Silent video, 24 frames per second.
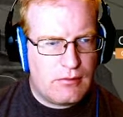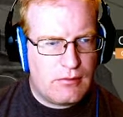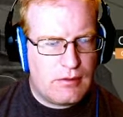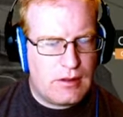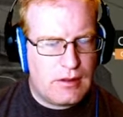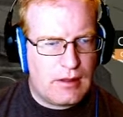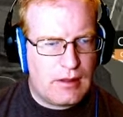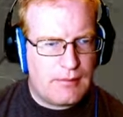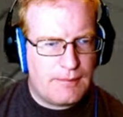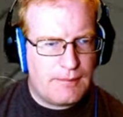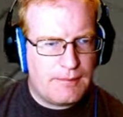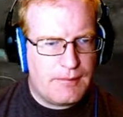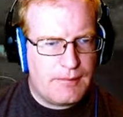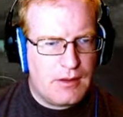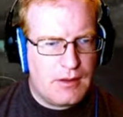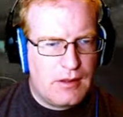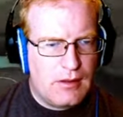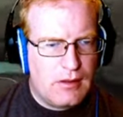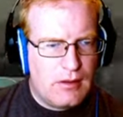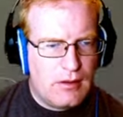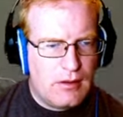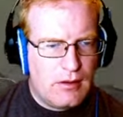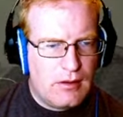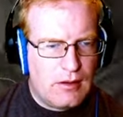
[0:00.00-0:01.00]
Yeah.
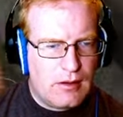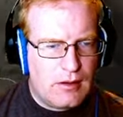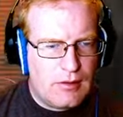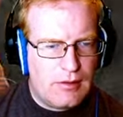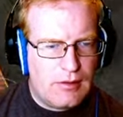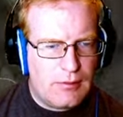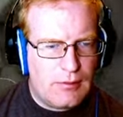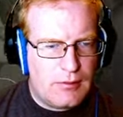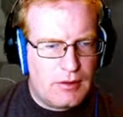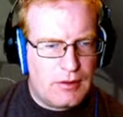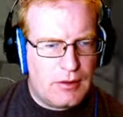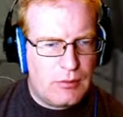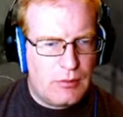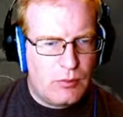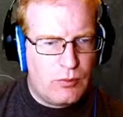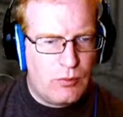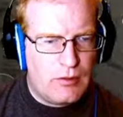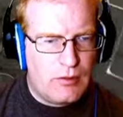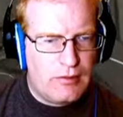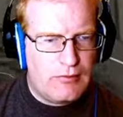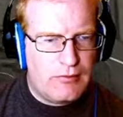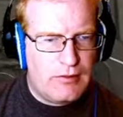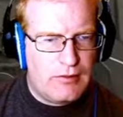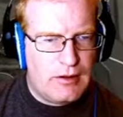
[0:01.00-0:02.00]
And then we need
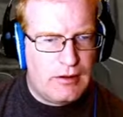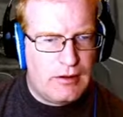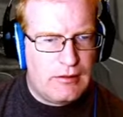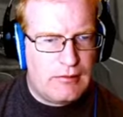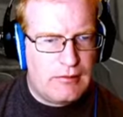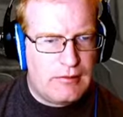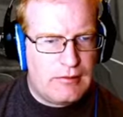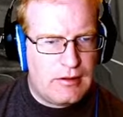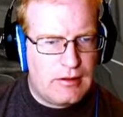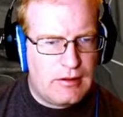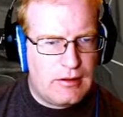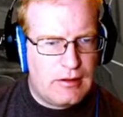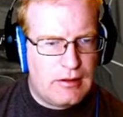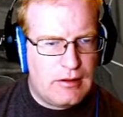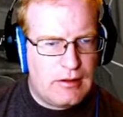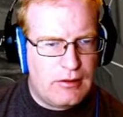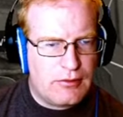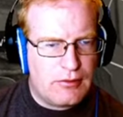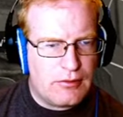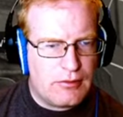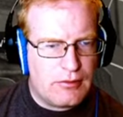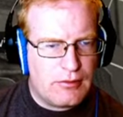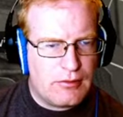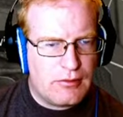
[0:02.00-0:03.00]
one of these
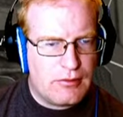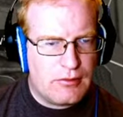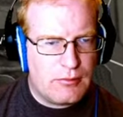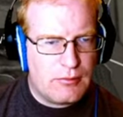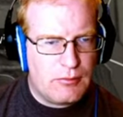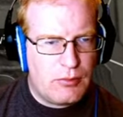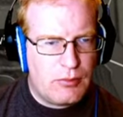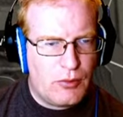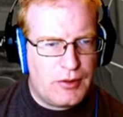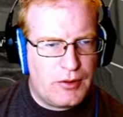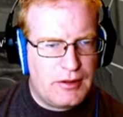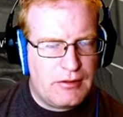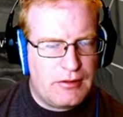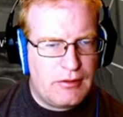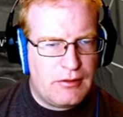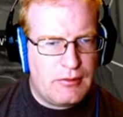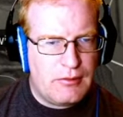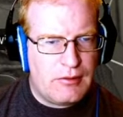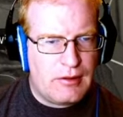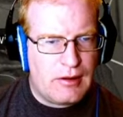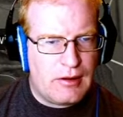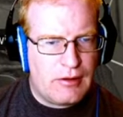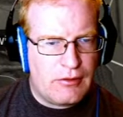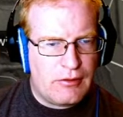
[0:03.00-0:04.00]
here, pointed
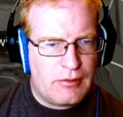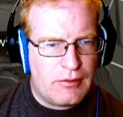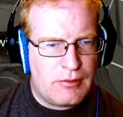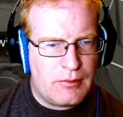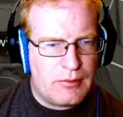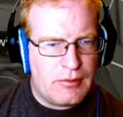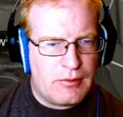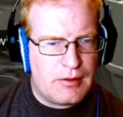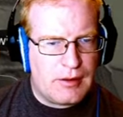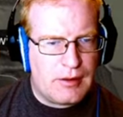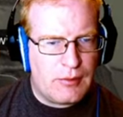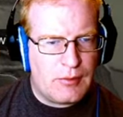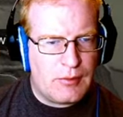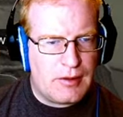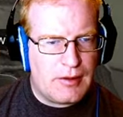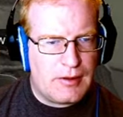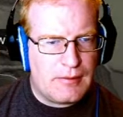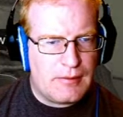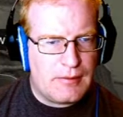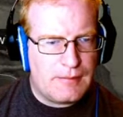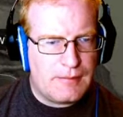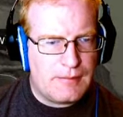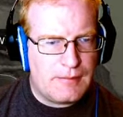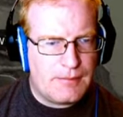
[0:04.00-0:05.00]
the arrow that way.
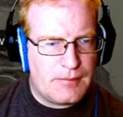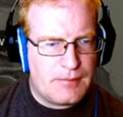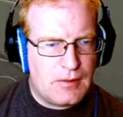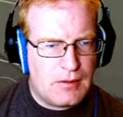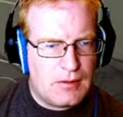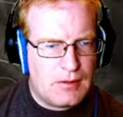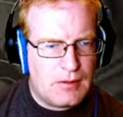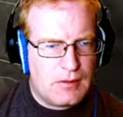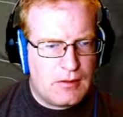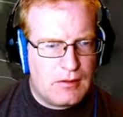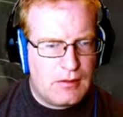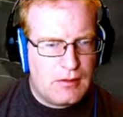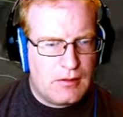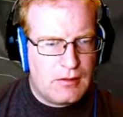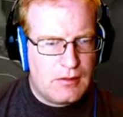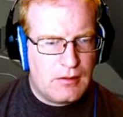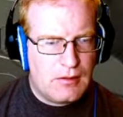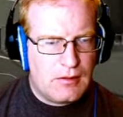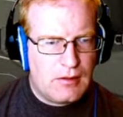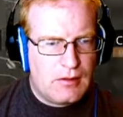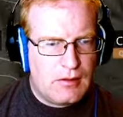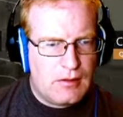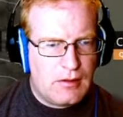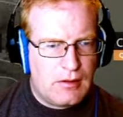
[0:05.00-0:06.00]

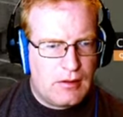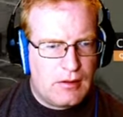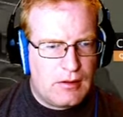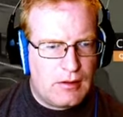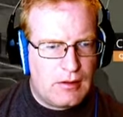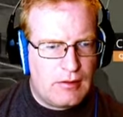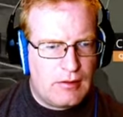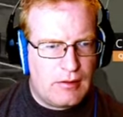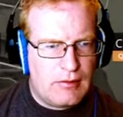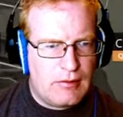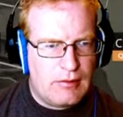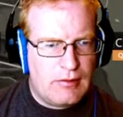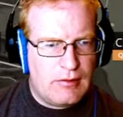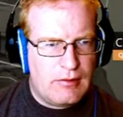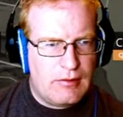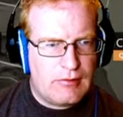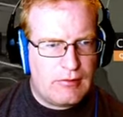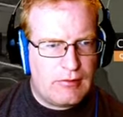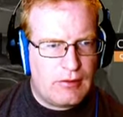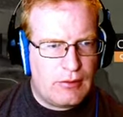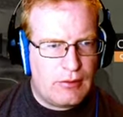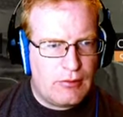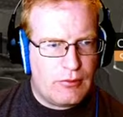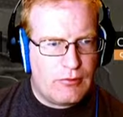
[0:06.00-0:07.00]
And then this
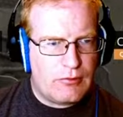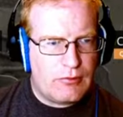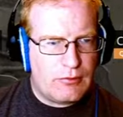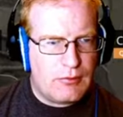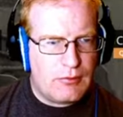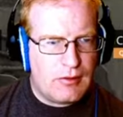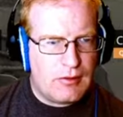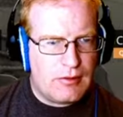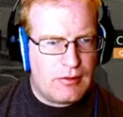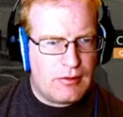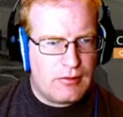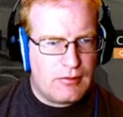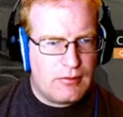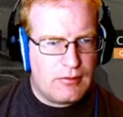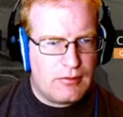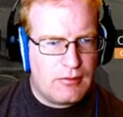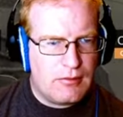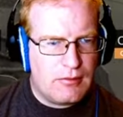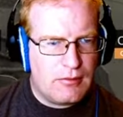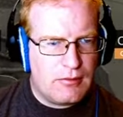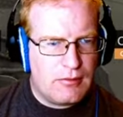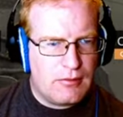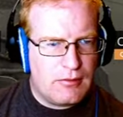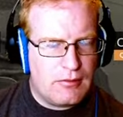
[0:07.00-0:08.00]
goes from there
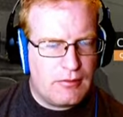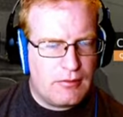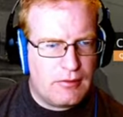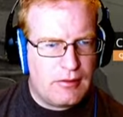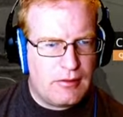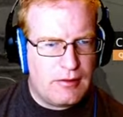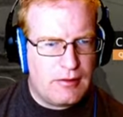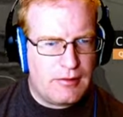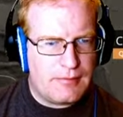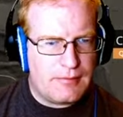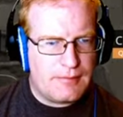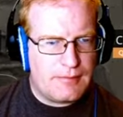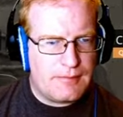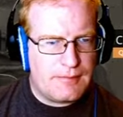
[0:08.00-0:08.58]
to there.